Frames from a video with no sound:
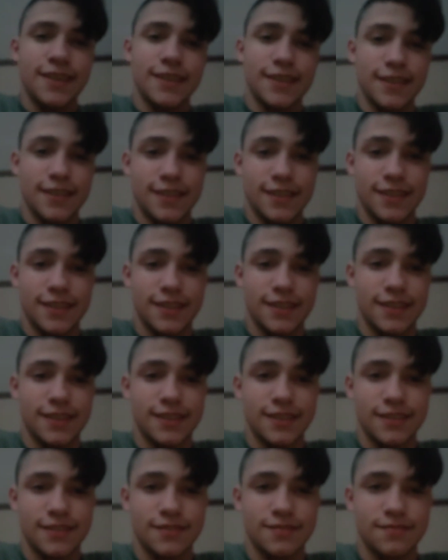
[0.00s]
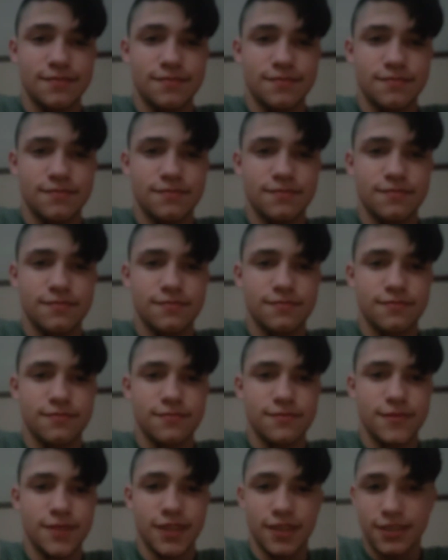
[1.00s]

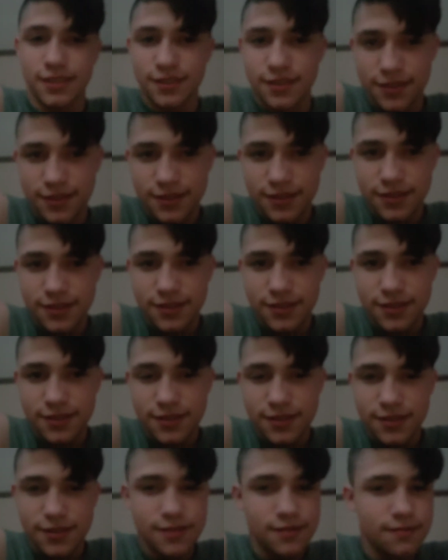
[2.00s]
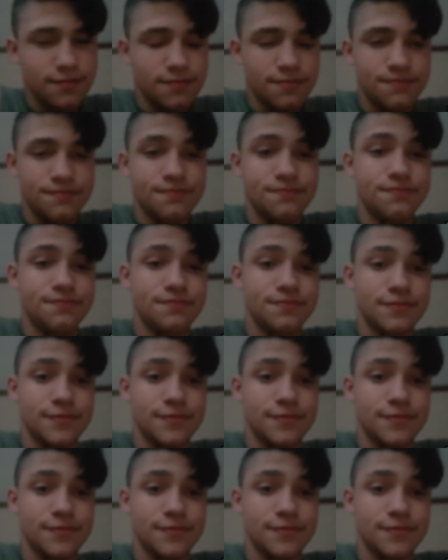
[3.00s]
(no one is talking)